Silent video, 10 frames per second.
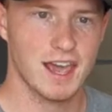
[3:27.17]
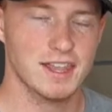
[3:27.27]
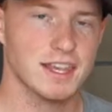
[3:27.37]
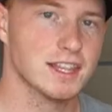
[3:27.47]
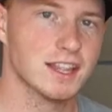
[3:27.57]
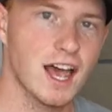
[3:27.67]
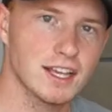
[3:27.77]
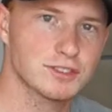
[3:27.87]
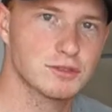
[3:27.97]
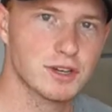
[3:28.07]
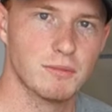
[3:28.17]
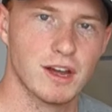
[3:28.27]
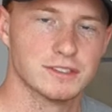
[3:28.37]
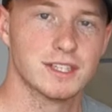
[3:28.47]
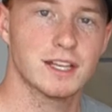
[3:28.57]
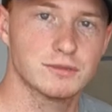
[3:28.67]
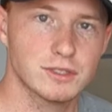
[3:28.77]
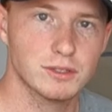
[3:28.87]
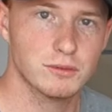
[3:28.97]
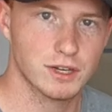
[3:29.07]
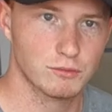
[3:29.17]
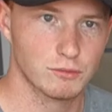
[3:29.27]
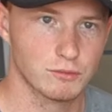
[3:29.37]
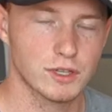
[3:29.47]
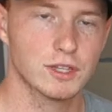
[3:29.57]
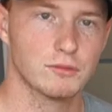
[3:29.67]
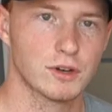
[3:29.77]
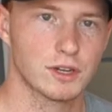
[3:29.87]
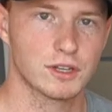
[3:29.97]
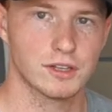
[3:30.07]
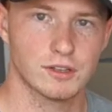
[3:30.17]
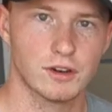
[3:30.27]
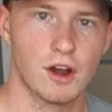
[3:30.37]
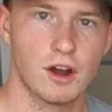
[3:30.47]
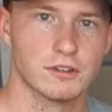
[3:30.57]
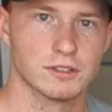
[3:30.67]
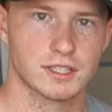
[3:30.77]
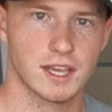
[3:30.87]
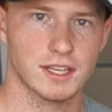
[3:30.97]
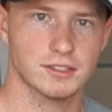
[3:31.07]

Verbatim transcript: And then the last twenty miles, that's where you want to really work your hardest, okay?